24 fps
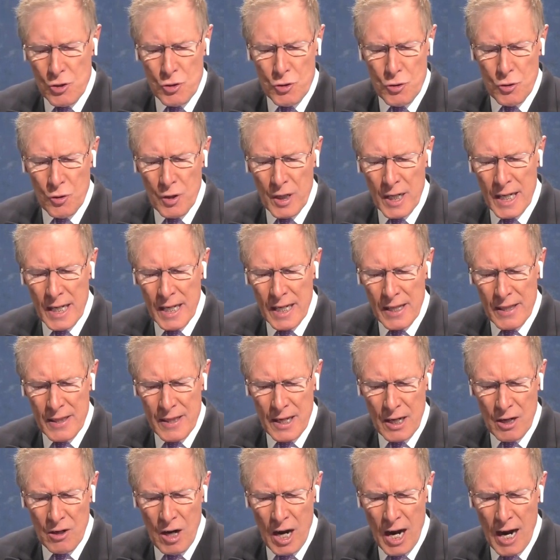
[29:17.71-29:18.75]
during
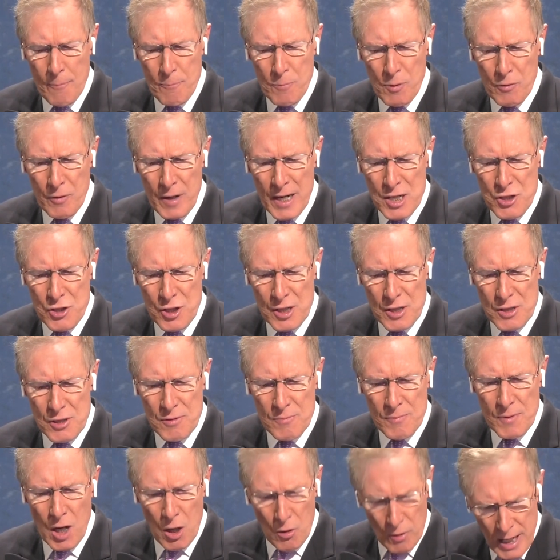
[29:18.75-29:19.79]
their
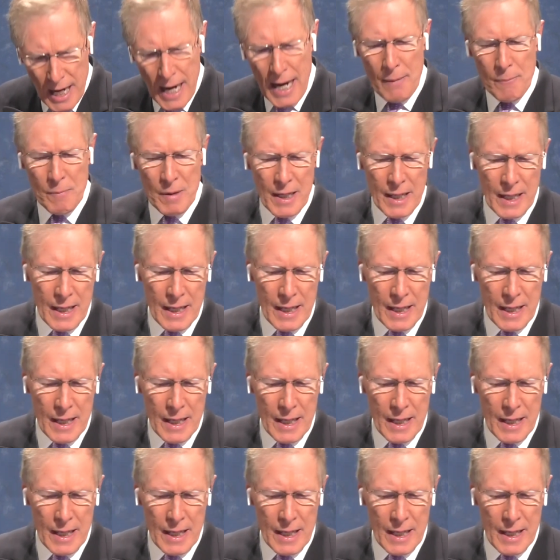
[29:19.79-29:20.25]
operations. Okay,